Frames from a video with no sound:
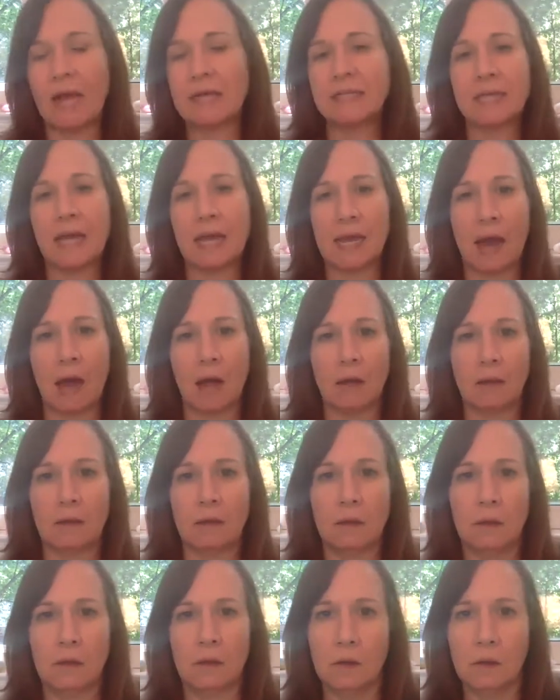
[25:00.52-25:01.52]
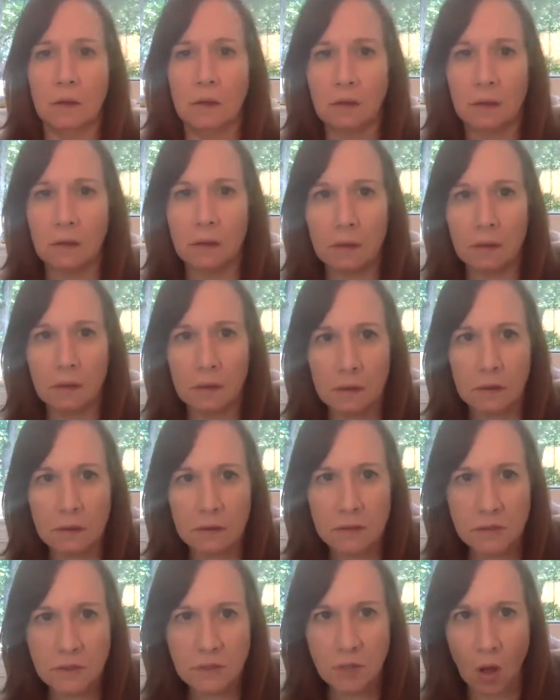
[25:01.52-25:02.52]
S-A-L,
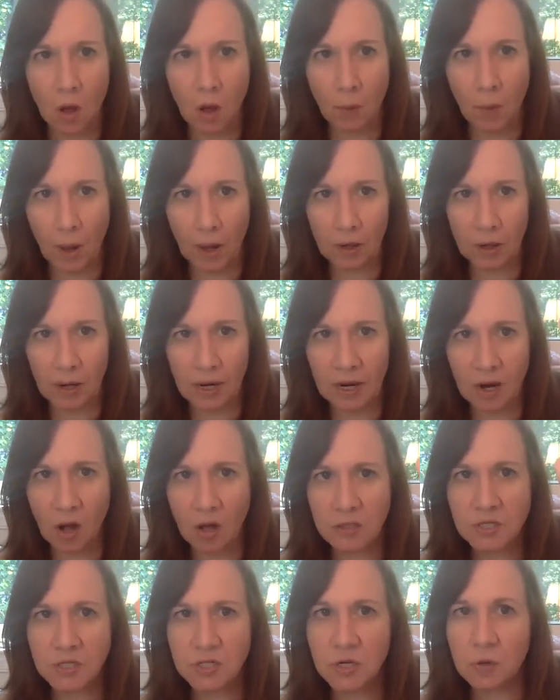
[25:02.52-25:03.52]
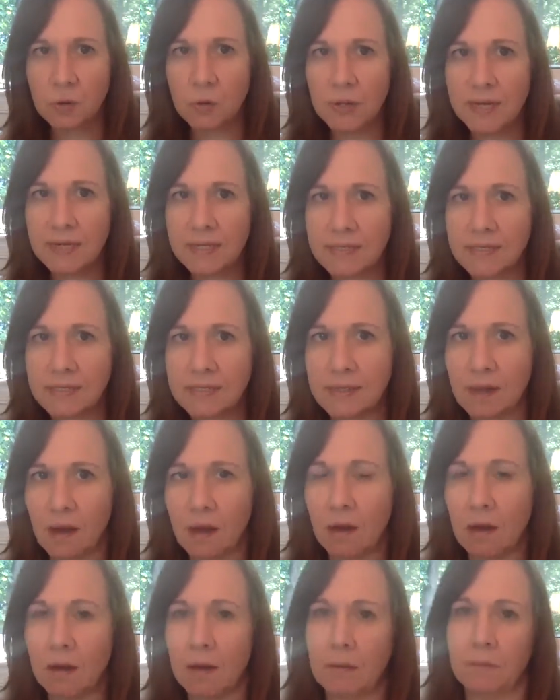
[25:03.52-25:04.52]
sal butter. It also is
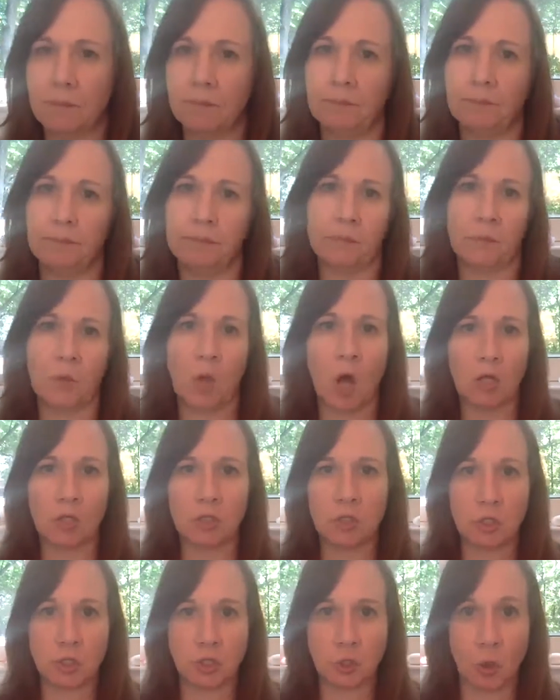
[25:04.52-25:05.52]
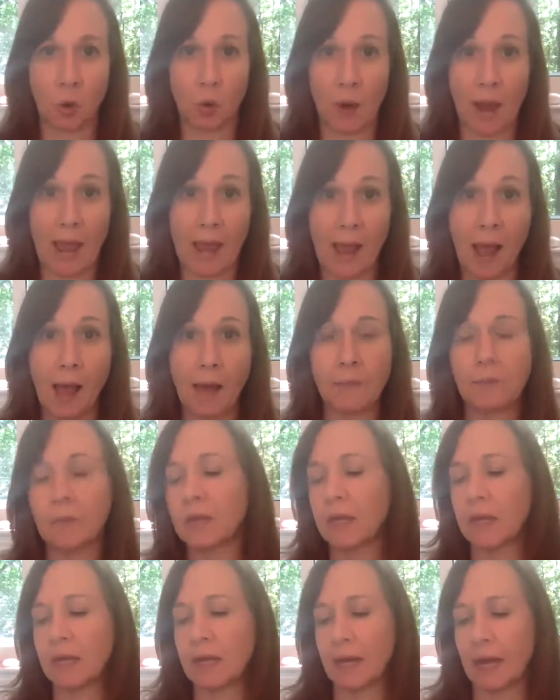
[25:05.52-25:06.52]
called shorea.
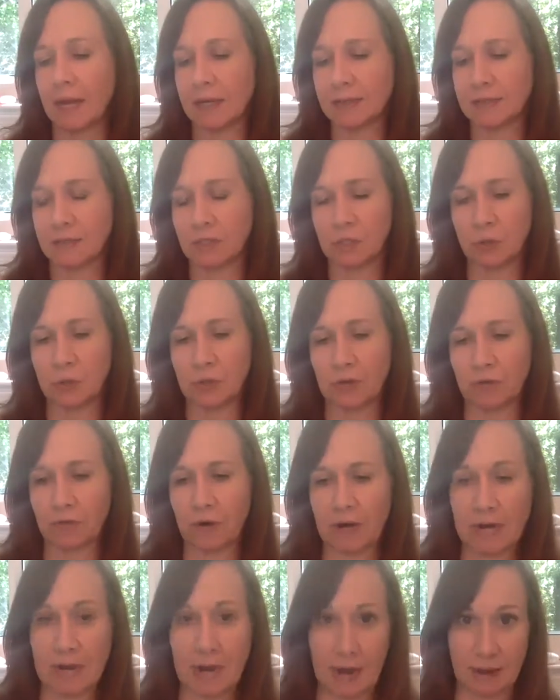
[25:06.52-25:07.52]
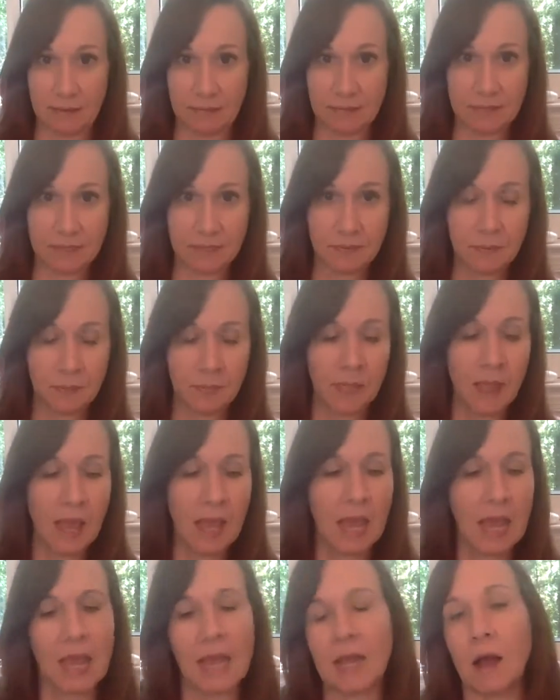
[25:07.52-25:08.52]
It has two different names.
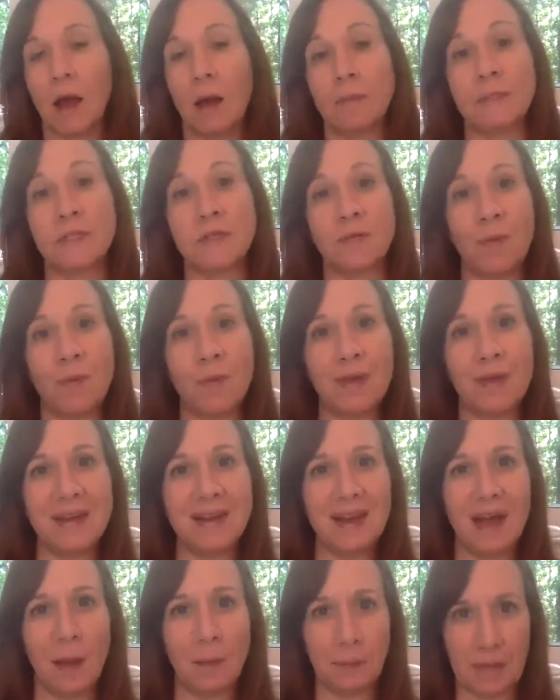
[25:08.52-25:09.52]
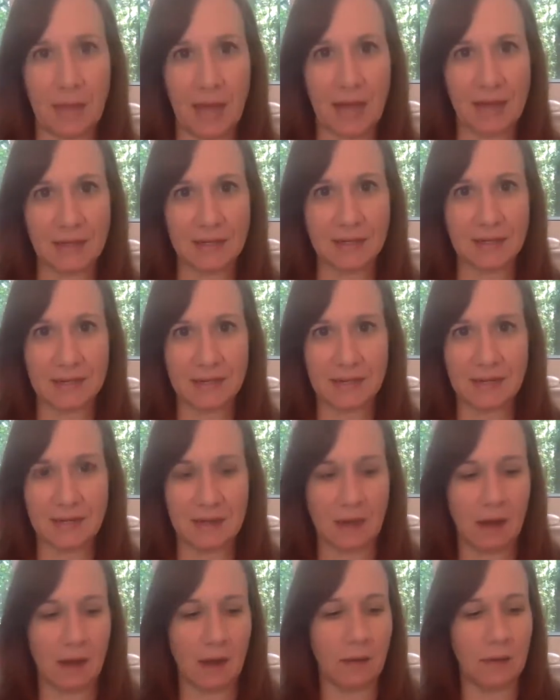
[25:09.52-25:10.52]
It comes from a plant in
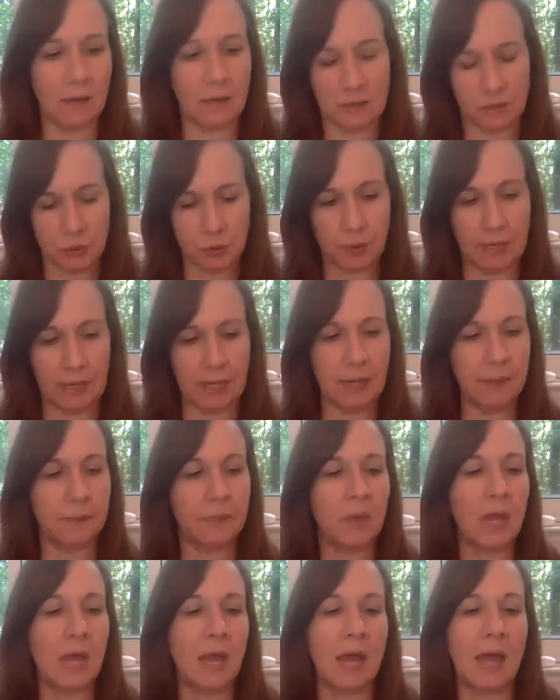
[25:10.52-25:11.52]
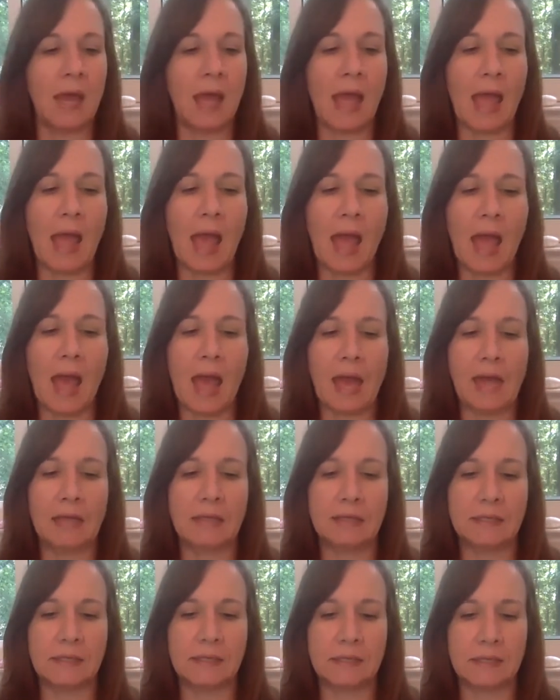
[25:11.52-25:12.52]
India, a tree,
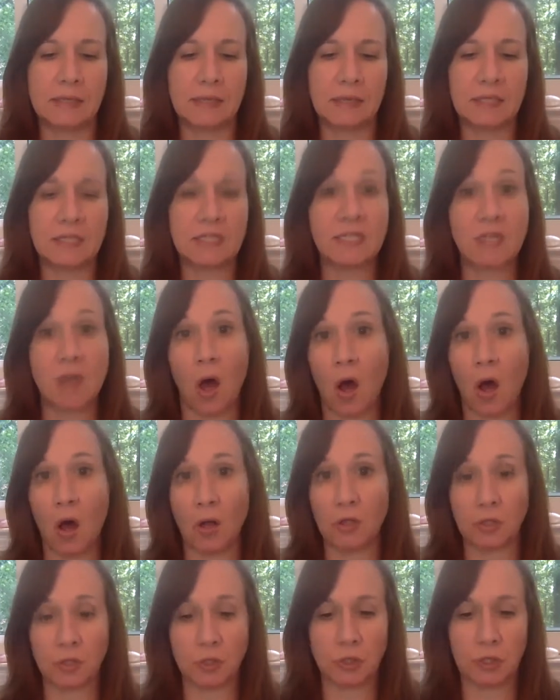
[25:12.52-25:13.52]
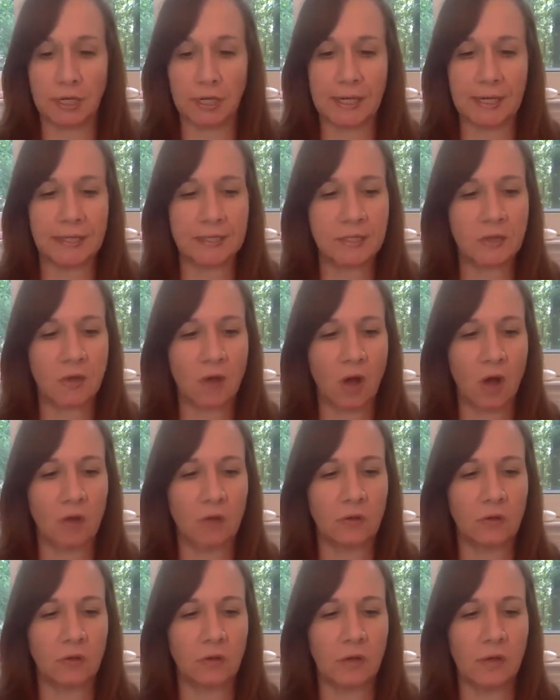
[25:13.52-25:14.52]
and the sal tree, it's
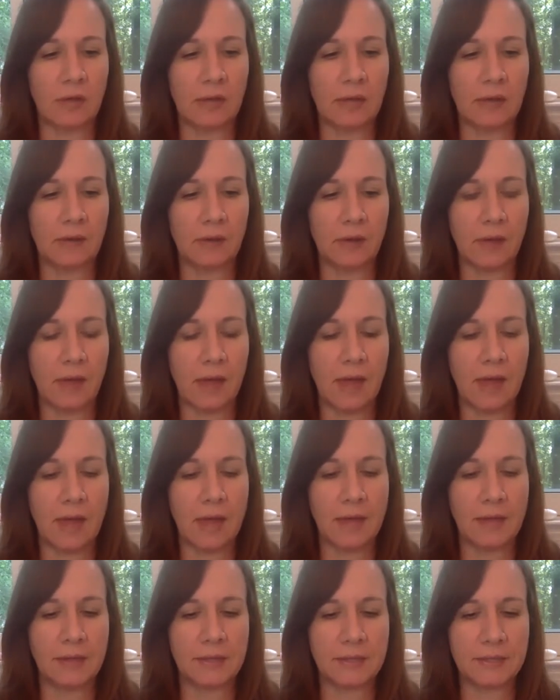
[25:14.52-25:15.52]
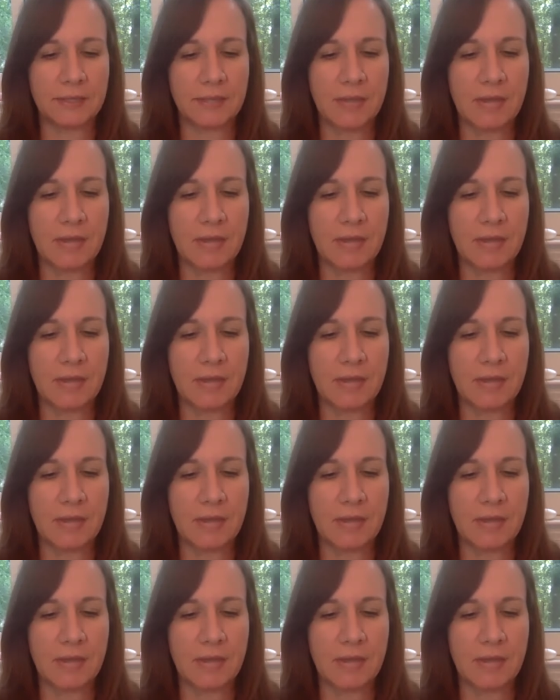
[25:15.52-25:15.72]
called. And